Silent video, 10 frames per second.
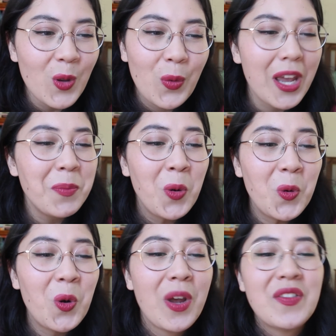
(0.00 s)
We had
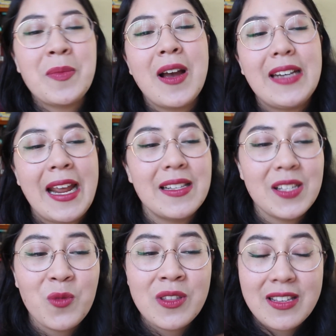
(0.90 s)
pulled away from our
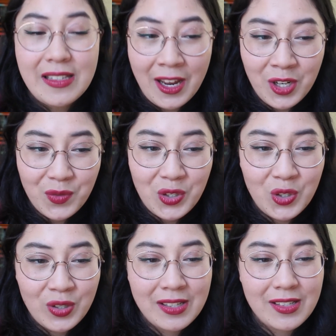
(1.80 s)
dancing when the sound of a
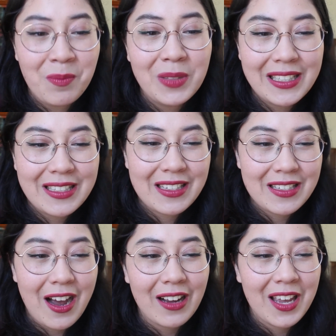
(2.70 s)
student stumbling in the
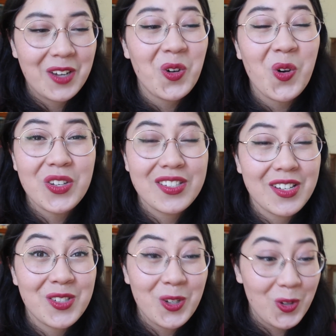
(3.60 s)
dark had caused
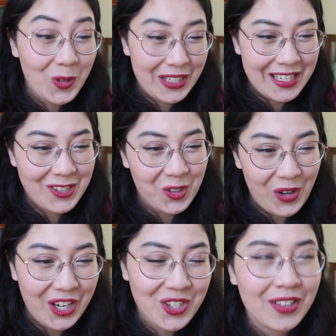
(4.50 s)
us to look in his
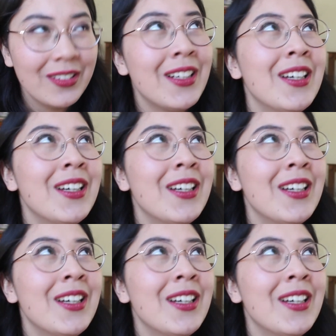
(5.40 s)
direction.